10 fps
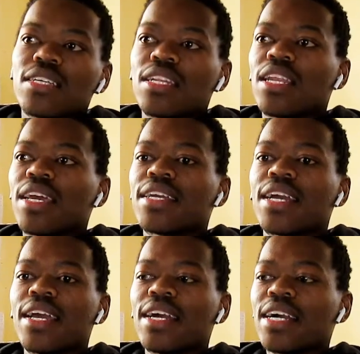like
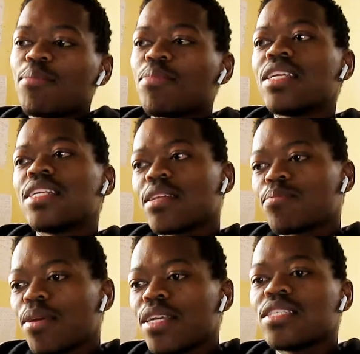a company that
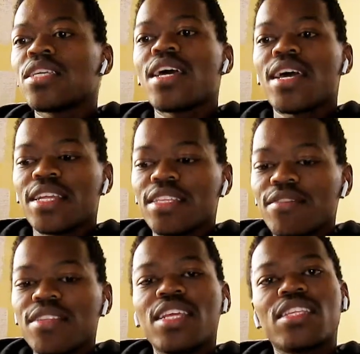pays a
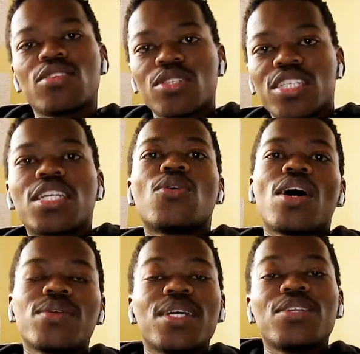dividends on January,